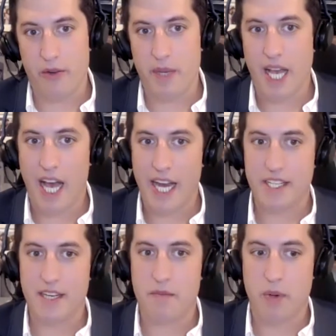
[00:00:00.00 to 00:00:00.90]

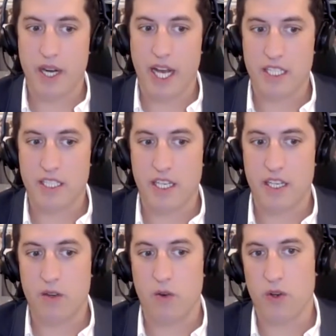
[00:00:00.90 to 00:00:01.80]
behind in
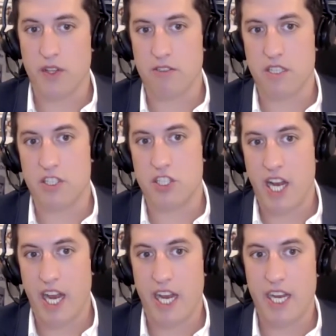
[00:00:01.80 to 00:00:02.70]
production, or there's a
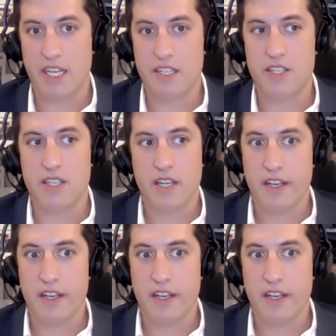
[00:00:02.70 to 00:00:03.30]
change,